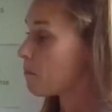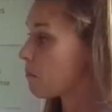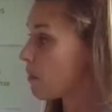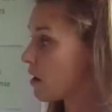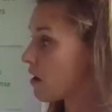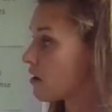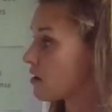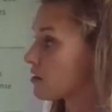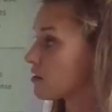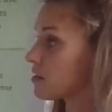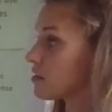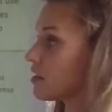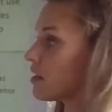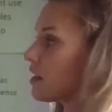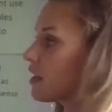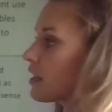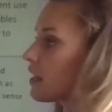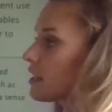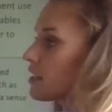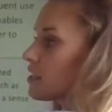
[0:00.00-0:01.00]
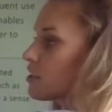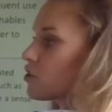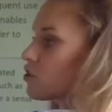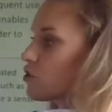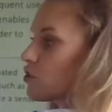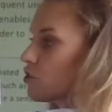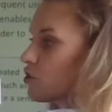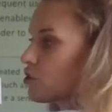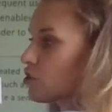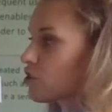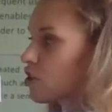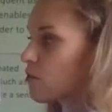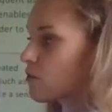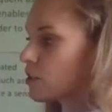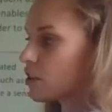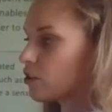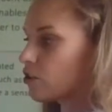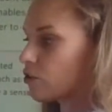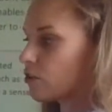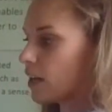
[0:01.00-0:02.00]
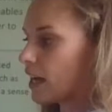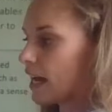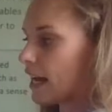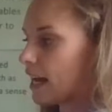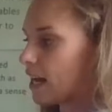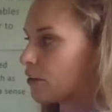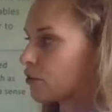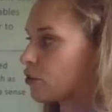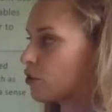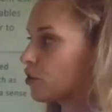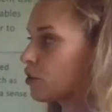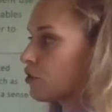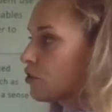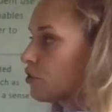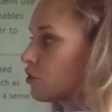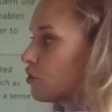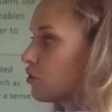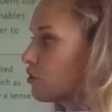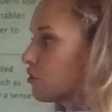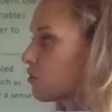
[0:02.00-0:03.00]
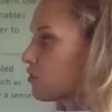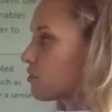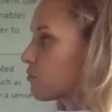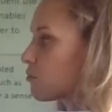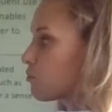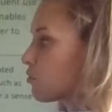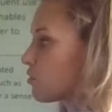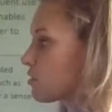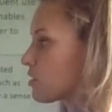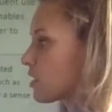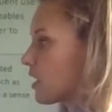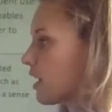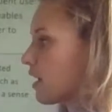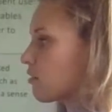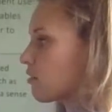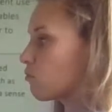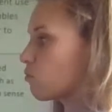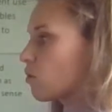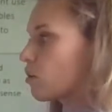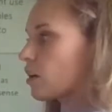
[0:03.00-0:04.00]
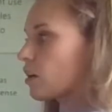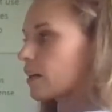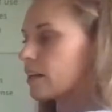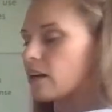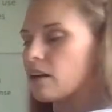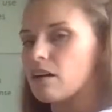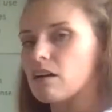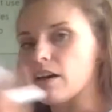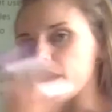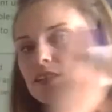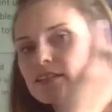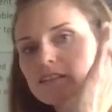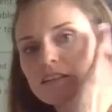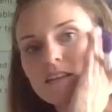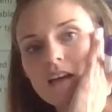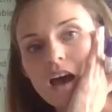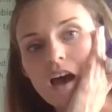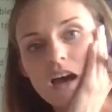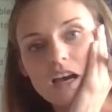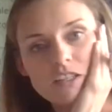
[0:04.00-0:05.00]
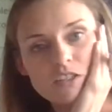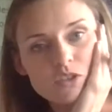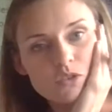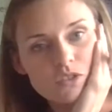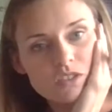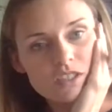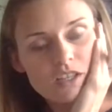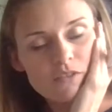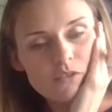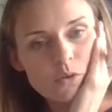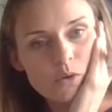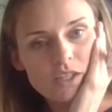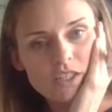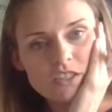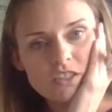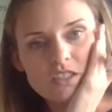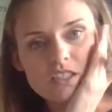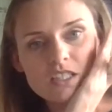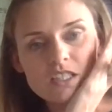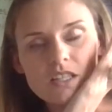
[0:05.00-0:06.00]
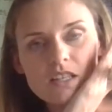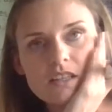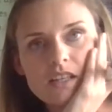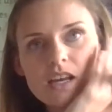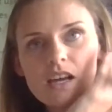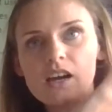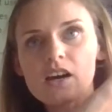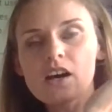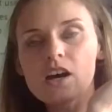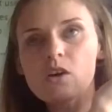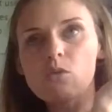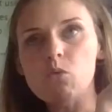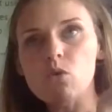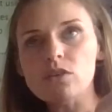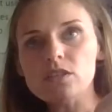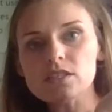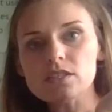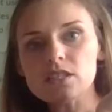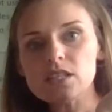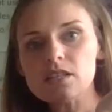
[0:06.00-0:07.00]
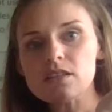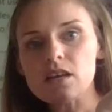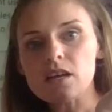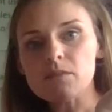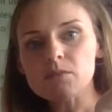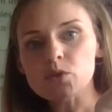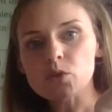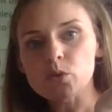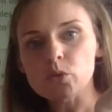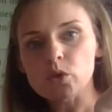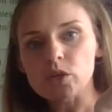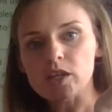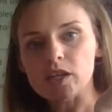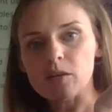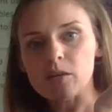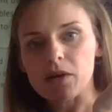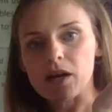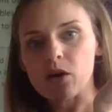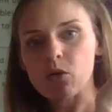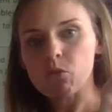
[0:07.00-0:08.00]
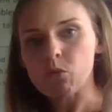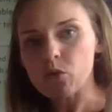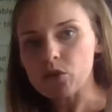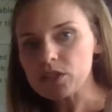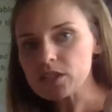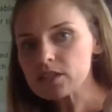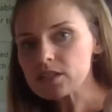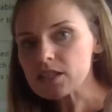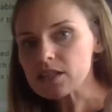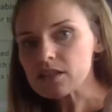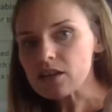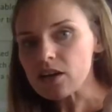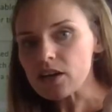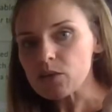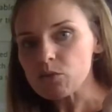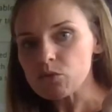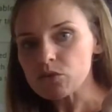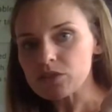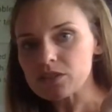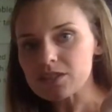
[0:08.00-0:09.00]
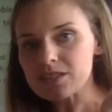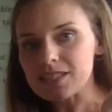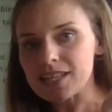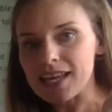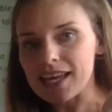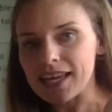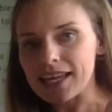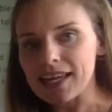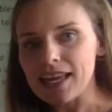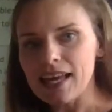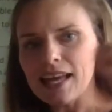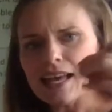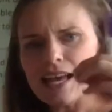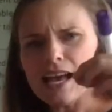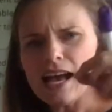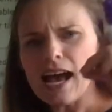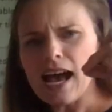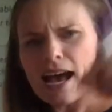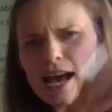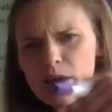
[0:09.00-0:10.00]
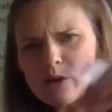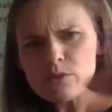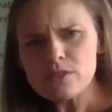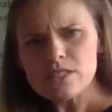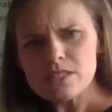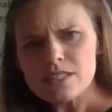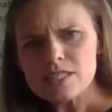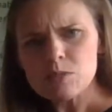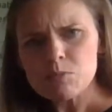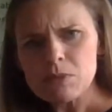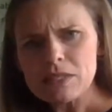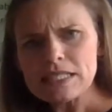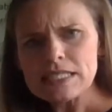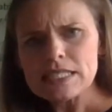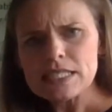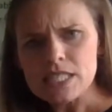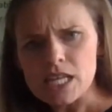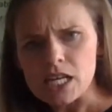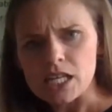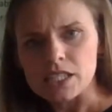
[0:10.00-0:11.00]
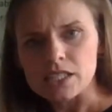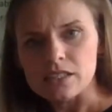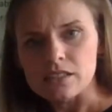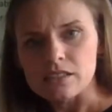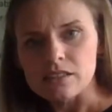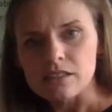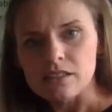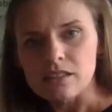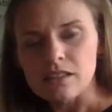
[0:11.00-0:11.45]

But it's just showing you how you can use what, how, why, I to ask yourself questions and think, what is it that I'm talking about? What is it that I want to say? How has this been done?